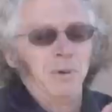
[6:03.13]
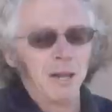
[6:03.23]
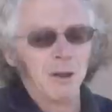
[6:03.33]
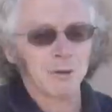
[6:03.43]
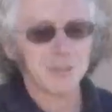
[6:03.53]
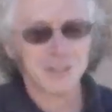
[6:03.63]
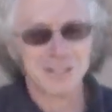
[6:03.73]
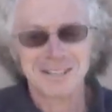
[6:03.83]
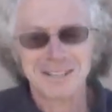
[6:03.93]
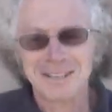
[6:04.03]

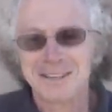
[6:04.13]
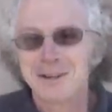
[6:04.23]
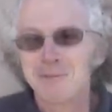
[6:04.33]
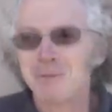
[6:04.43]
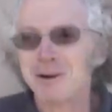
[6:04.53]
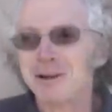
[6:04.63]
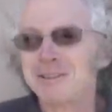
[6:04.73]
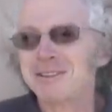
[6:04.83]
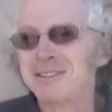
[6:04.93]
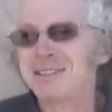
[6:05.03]
parents.
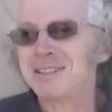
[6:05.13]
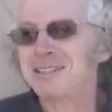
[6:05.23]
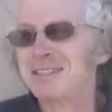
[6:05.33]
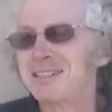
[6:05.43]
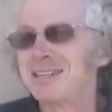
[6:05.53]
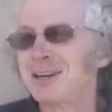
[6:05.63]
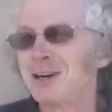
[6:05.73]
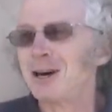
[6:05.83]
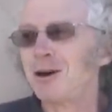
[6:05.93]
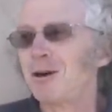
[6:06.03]
But
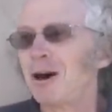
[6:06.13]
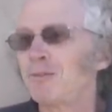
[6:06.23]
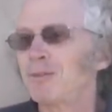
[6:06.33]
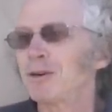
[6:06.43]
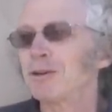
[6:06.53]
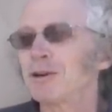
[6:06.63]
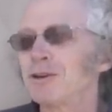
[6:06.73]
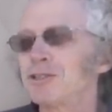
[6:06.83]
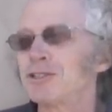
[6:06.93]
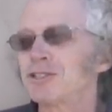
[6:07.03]
I feel
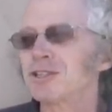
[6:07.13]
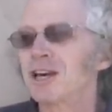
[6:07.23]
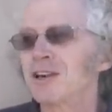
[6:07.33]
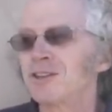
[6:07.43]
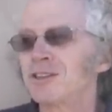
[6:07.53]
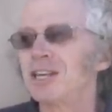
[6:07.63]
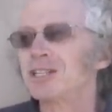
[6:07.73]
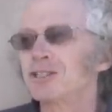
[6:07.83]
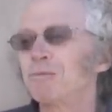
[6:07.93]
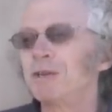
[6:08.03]
those
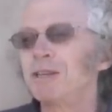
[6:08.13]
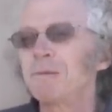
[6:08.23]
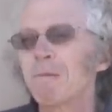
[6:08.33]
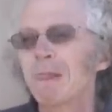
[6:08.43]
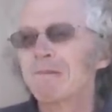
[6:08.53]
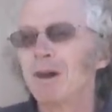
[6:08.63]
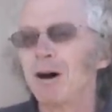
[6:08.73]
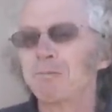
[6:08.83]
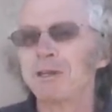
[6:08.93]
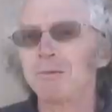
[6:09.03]
things should be
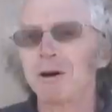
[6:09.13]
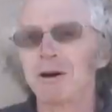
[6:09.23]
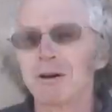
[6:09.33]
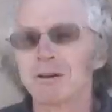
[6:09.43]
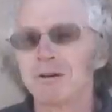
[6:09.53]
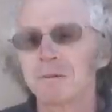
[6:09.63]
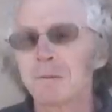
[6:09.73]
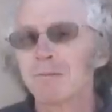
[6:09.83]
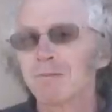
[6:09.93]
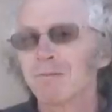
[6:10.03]
helped in America.
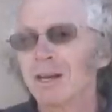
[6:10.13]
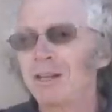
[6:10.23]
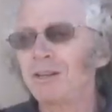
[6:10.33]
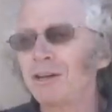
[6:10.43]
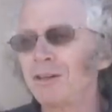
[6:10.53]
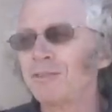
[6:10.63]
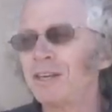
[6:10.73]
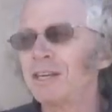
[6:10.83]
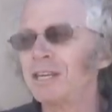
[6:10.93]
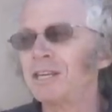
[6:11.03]
And another
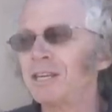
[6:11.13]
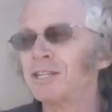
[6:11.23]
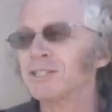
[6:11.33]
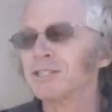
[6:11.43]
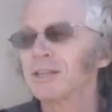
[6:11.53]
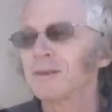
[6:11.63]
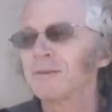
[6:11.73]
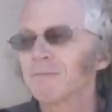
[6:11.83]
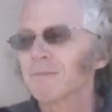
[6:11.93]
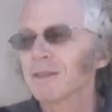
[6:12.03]
thing is
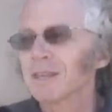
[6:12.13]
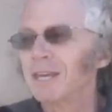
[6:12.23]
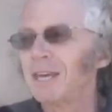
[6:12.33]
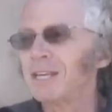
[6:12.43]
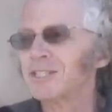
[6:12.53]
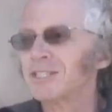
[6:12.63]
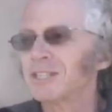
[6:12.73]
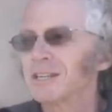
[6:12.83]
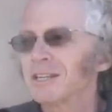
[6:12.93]
get us